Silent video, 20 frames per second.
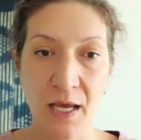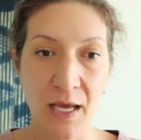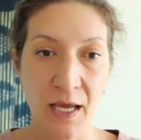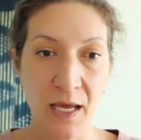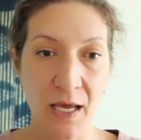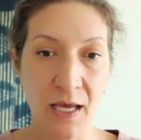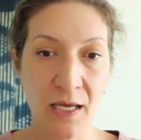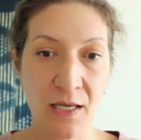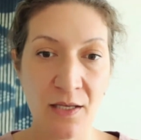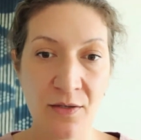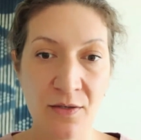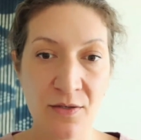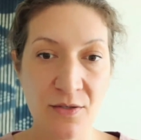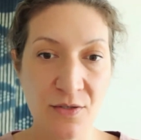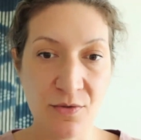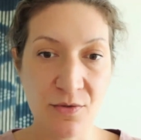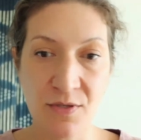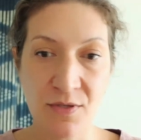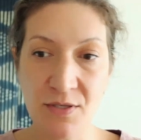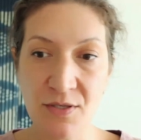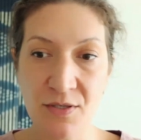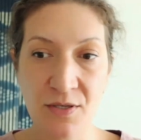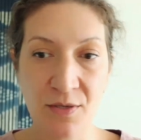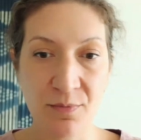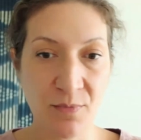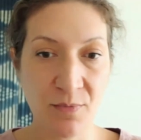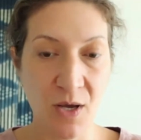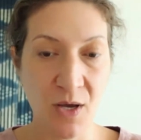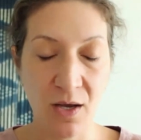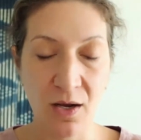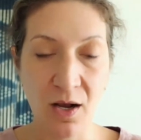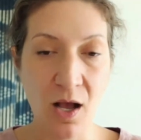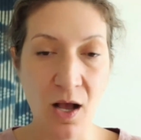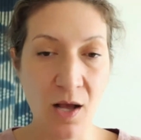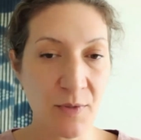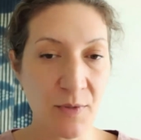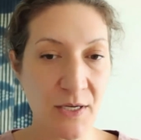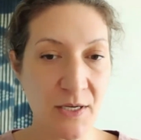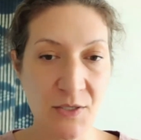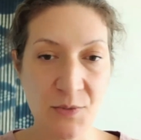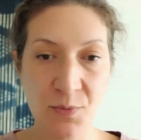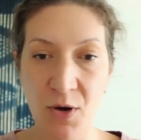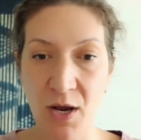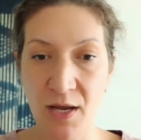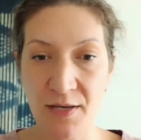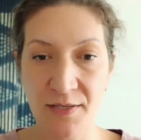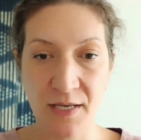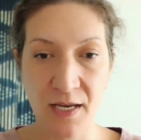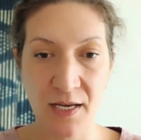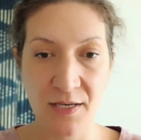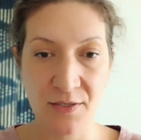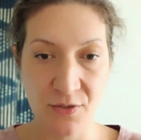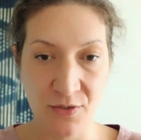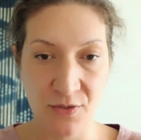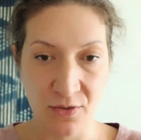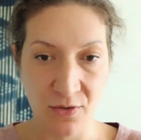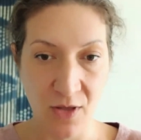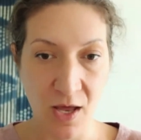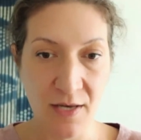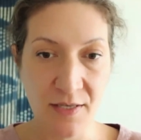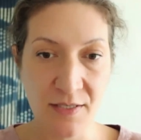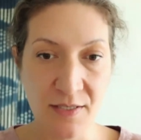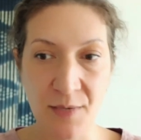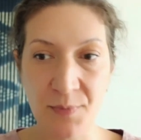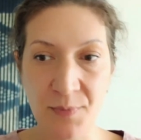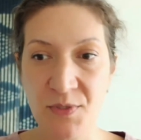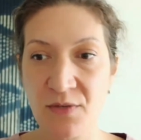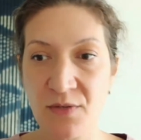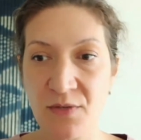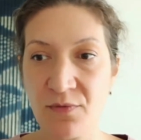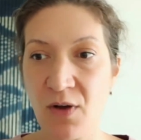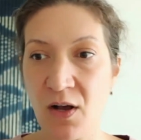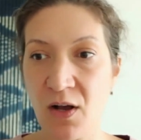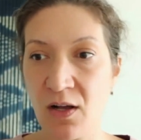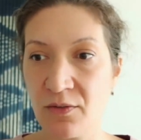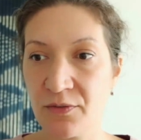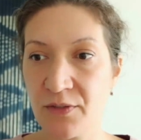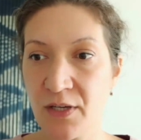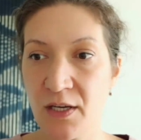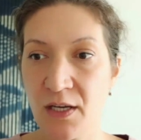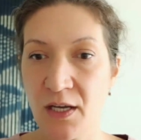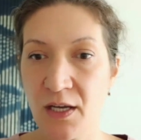And so this is a complex process. There's a lot of steps involved.